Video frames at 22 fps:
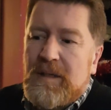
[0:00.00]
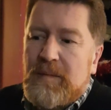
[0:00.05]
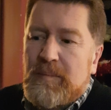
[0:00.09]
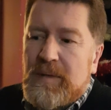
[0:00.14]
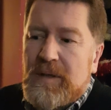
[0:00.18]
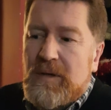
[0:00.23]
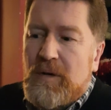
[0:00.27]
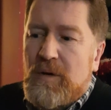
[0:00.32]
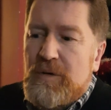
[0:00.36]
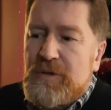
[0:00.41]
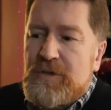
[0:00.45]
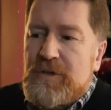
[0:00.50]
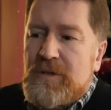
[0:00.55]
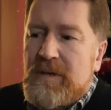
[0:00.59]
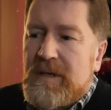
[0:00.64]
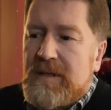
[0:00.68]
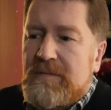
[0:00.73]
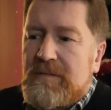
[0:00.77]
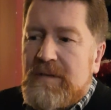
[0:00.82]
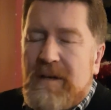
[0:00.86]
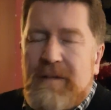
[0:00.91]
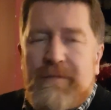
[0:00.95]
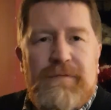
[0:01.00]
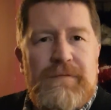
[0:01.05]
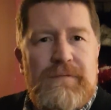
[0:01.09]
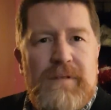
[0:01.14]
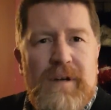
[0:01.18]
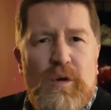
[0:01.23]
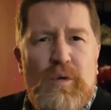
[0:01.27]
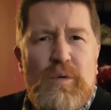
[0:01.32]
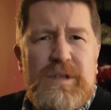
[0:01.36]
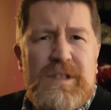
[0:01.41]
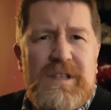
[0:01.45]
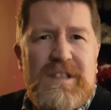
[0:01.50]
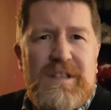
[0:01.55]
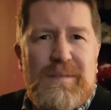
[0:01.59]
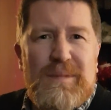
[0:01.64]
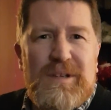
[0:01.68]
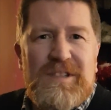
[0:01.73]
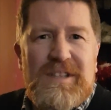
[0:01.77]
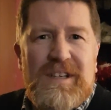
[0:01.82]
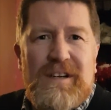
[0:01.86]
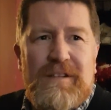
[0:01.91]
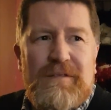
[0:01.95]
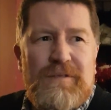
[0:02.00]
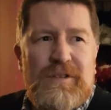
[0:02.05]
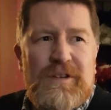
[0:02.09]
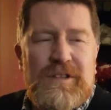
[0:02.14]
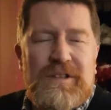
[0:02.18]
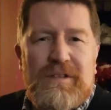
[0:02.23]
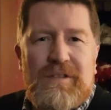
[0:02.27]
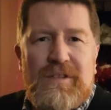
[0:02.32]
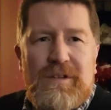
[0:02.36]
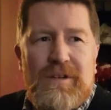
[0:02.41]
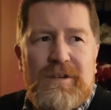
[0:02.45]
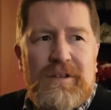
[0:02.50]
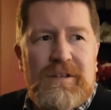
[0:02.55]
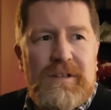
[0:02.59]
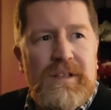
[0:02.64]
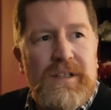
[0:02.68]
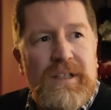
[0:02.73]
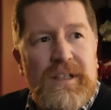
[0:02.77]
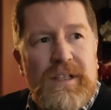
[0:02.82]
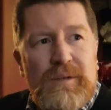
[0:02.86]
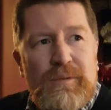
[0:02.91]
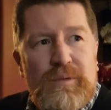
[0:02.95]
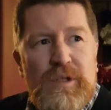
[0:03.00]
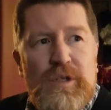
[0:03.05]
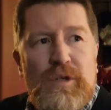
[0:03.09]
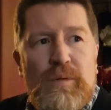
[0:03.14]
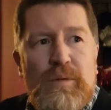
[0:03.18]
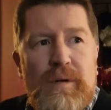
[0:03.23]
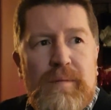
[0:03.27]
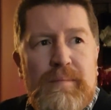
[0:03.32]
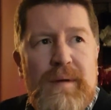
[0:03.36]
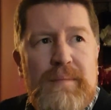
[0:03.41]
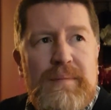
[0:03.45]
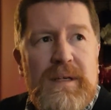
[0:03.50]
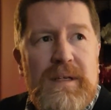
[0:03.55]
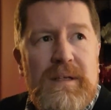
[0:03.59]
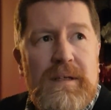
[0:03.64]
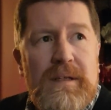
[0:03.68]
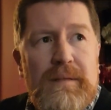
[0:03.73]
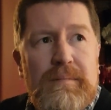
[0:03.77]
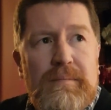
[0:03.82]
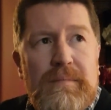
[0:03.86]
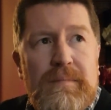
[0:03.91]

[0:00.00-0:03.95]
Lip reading: But also I've owed it to myself because I thought, you know what, maybe